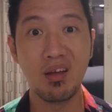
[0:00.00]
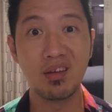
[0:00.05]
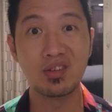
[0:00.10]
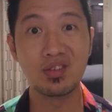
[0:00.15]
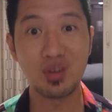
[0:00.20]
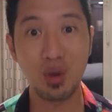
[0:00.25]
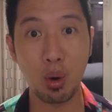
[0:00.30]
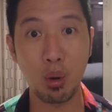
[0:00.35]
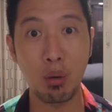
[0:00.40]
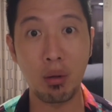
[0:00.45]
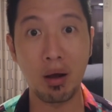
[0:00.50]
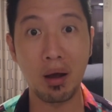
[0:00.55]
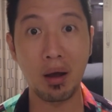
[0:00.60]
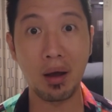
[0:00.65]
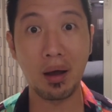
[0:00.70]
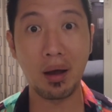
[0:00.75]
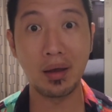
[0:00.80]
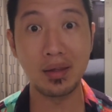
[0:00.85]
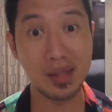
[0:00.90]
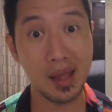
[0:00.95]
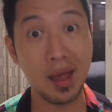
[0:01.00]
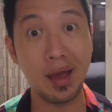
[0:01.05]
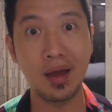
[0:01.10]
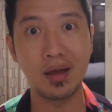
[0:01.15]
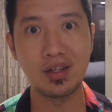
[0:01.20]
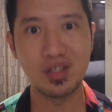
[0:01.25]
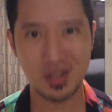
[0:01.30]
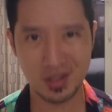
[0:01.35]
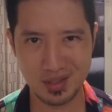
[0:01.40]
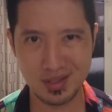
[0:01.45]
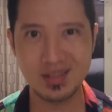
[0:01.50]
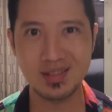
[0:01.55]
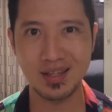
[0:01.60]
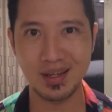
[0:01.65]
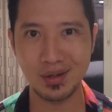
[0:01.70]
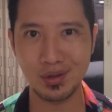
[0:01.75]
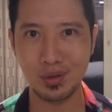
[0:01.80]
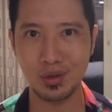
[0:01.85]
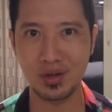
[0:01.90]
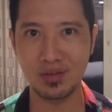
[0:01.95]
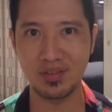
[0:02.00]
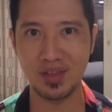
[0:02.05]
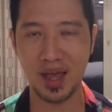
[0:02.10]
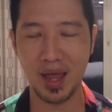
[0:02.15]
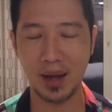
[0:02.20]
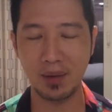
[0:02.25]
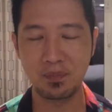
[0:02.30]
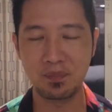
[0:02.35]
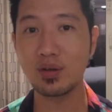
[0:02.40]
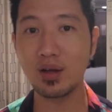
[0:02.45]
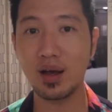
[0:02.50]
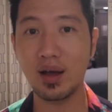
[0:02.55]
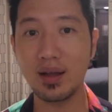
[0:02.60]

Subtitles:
So yeah, just take note of that.